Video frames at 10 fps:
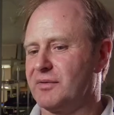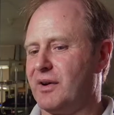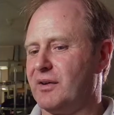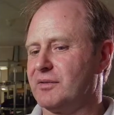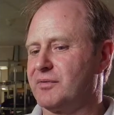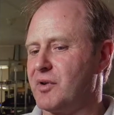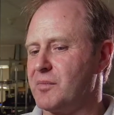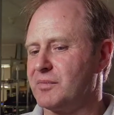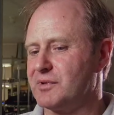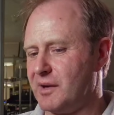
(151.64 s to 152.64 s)
As far as
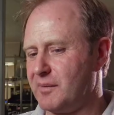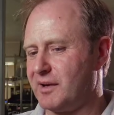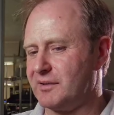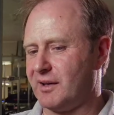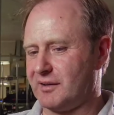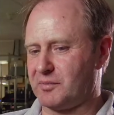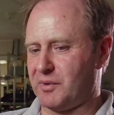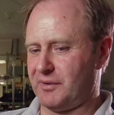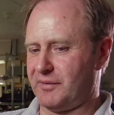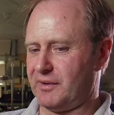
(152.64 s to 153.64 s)
from Gemini Tech's
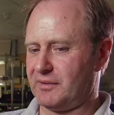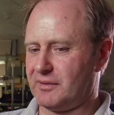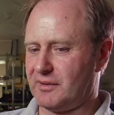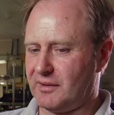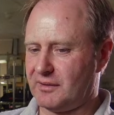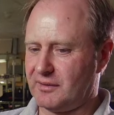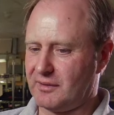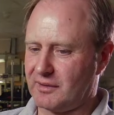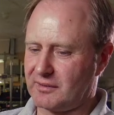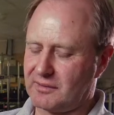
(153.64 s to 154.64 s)
point of view, the
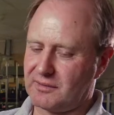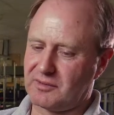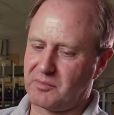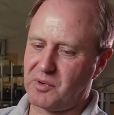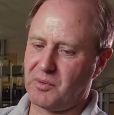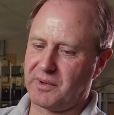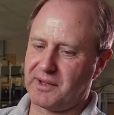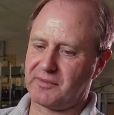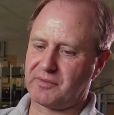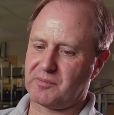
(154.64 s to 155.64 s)
support we
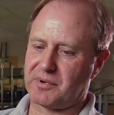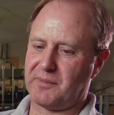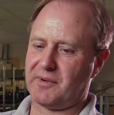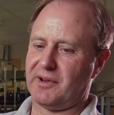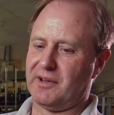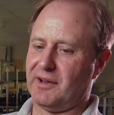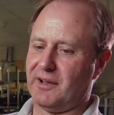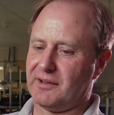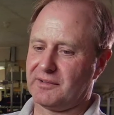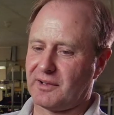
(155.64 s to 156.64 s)
get from Premier
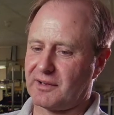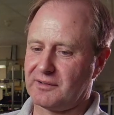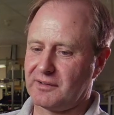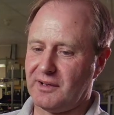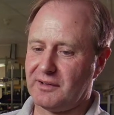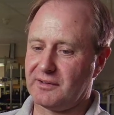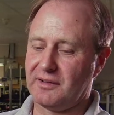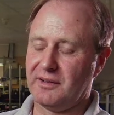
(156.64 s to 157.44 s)
EDA is second to none.